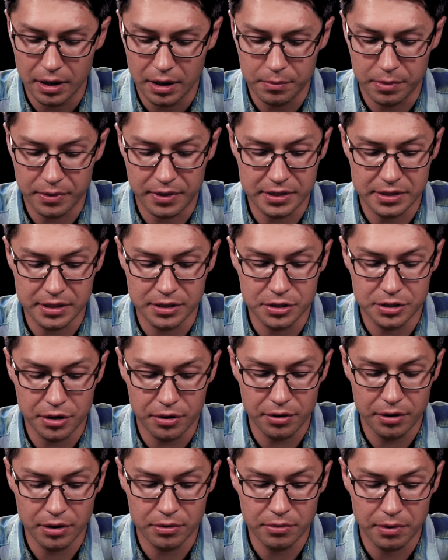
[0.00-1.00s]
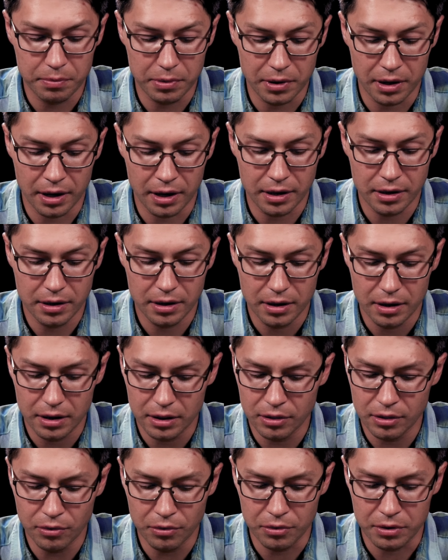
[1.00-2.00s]
But the centurion replied,
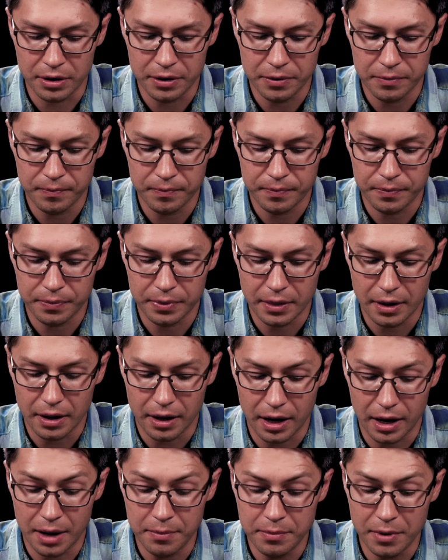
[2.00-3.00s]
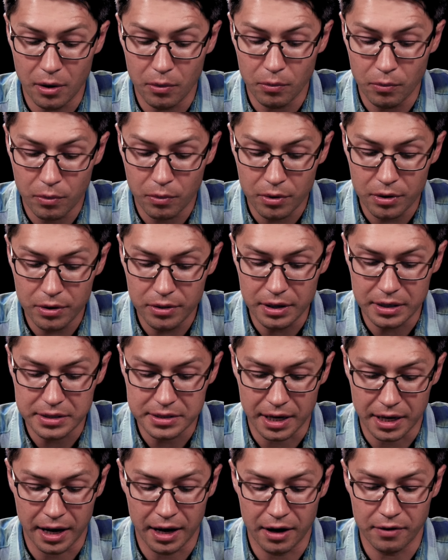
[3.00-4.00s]
Lord, I am not worthy
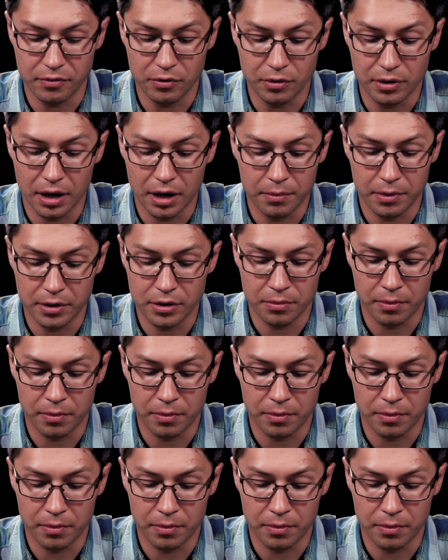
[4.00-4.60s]
to have you come under